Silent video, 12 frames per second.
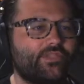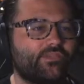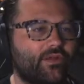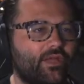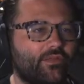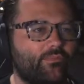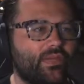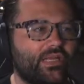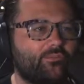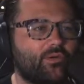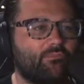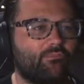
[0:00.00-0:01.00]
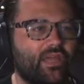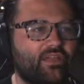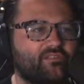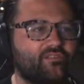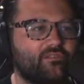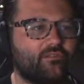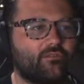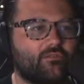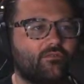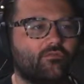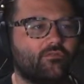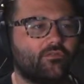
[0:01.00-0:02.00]
around, they bring in more bass,
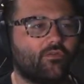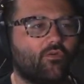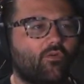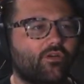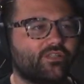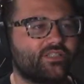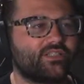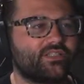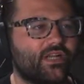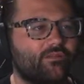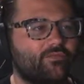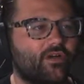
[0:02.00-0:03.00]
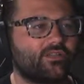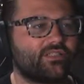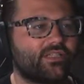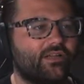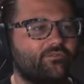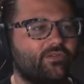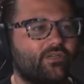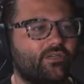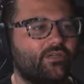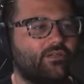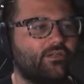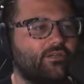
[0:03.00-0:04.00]
chords and stuff, hard stuff.
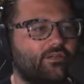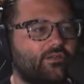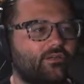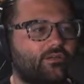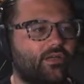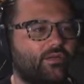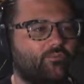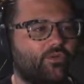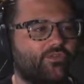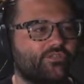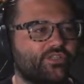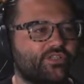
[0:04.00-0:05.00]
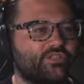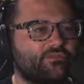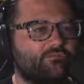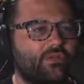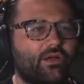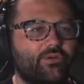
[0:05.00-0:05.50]
And when you're just out